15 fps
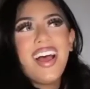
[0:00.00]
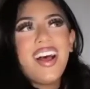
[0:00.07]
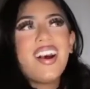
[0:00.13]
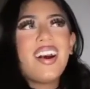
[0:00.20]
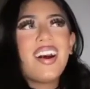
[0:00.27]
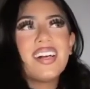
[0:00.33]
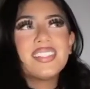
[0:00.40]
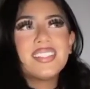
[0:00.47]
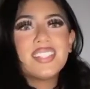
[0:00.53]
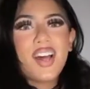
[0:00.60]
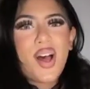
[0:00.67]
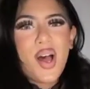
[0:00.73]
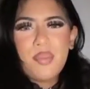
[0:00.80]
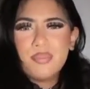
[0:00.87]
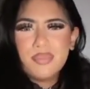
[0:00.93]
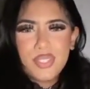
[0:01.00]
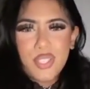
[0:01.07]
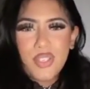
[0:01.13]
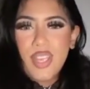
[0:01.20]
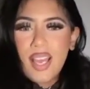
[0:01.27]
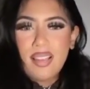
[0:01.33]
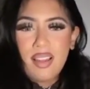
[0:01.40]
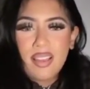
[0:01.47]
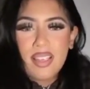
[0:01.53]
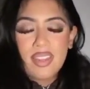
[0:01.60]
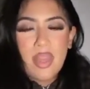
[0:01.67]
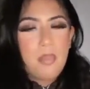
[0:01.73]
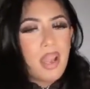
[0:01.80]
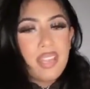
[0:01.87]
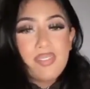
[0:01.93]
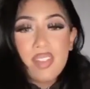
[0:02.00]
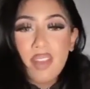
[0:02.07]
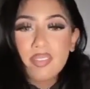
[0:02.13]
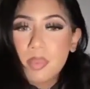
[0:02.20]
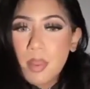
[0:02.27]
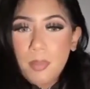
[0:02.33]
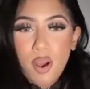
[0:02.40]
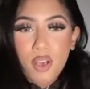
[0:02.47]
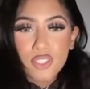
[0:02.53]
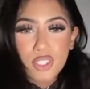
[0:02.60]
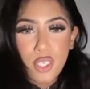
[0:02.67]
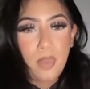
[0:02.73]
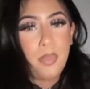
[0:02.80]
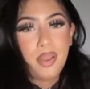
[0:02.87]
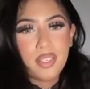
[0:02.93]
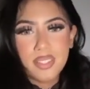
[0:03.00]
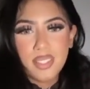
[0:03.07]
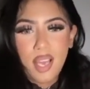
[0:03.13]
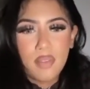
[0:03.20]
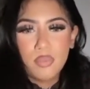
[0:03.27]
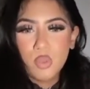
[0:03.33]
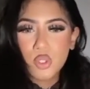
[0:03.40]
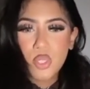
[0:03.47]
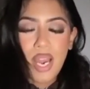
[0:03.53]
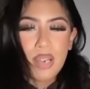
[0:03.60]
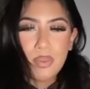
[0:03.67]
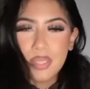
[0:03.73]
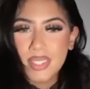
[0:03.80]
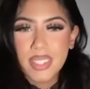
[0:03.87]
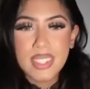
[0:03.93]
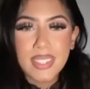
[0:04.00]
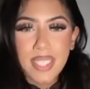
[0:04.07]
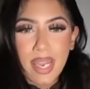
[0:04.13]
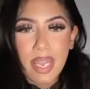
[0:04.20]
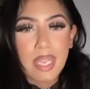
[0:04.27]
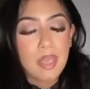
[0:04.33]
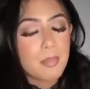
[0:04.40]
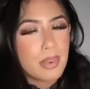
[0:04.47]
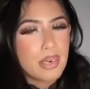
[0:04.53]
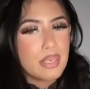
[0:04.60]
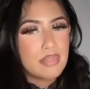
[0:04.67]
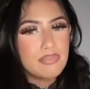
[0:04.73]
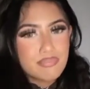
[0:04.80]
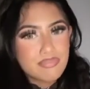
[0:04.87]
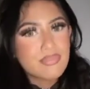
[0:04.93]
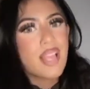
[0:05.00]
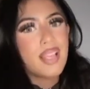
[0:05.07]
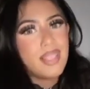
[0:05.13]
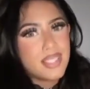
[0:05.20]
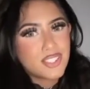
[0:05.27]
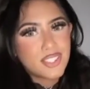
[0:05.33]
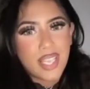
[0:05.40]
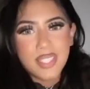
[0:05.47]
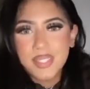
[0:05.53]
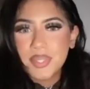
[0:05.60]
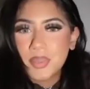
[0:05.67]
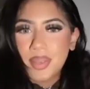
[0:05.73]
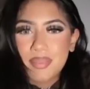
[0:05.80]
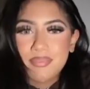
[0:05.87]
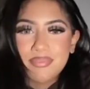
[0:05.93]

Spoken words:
And so yeah, like there might even have to be a part 2 because I'm not sure how long it's going to take, but let's just get into it.